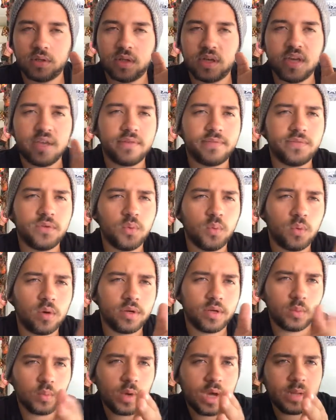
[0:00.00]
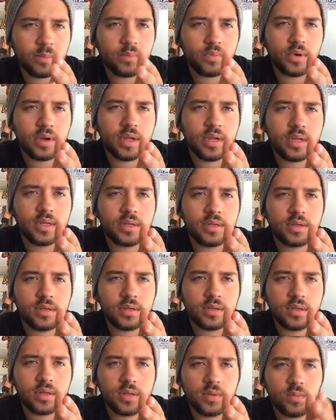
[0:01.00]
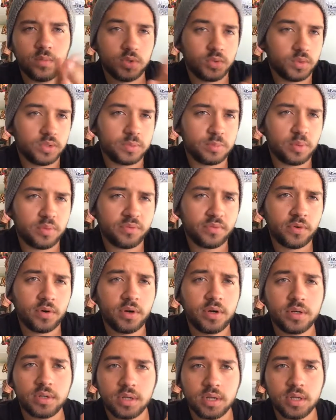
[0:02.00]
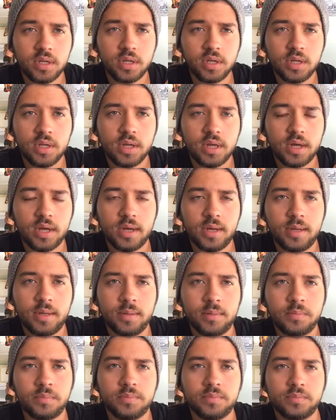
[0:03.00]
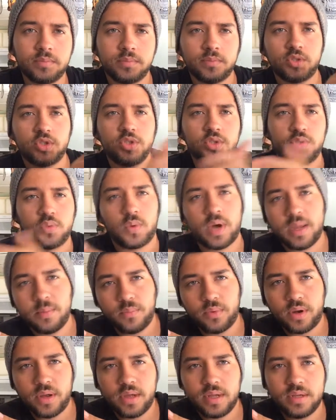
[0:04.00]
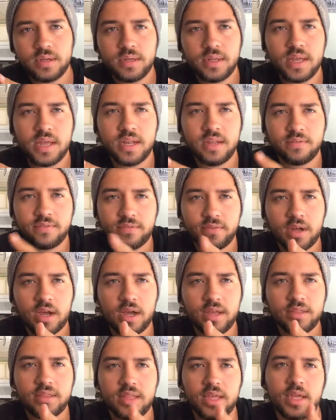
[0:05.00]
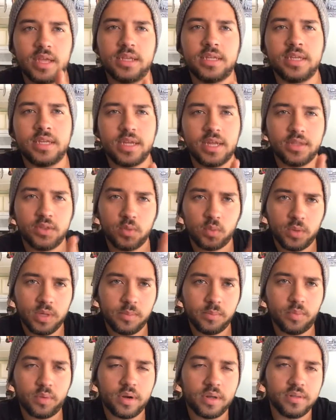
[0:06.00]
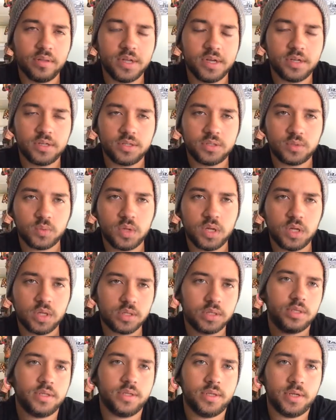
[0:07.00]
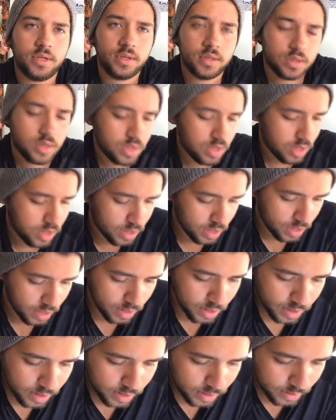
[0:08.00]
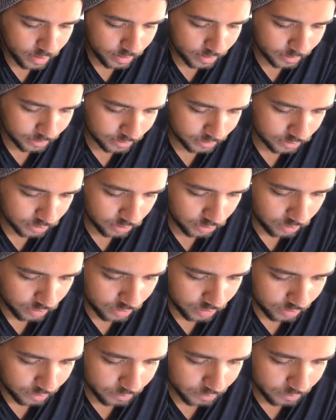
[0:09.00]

if you wanted white bread, which was preferred, choose the white bread, and if not, then he had the wheat bread there as well, you know. So